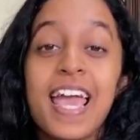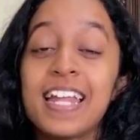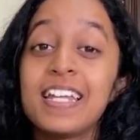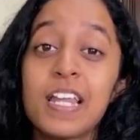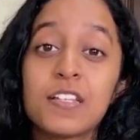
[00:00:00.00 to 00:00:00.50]

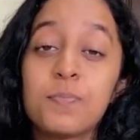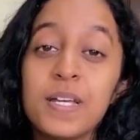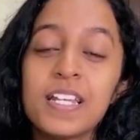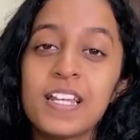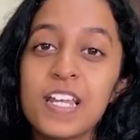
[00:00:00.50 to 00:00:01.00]
and it has
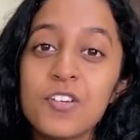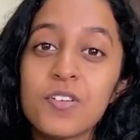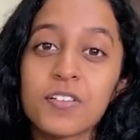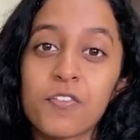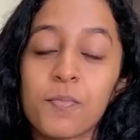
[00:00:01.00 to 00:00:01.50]
been an
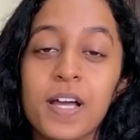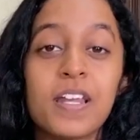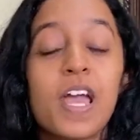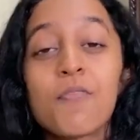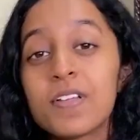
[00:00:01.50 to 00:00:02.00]
interest of mine
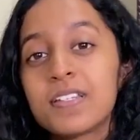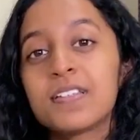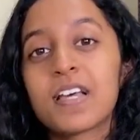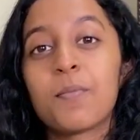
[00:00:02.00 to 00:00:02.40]
ever since